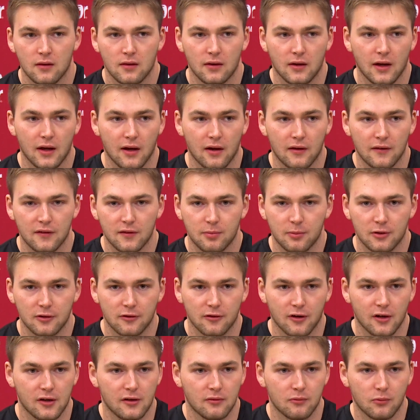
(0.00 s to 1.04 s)
Yeah, it's been
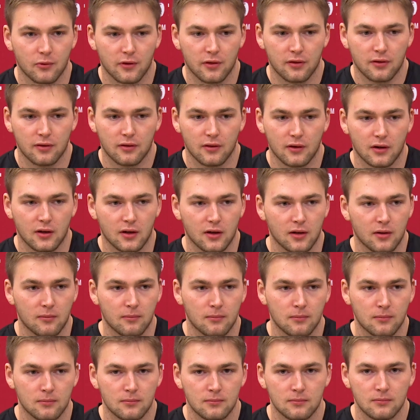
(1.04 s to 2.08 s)
great with
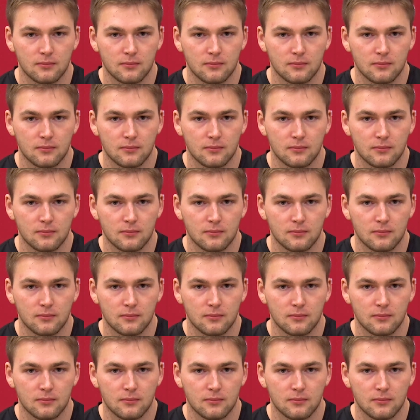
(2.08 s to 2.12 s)
um,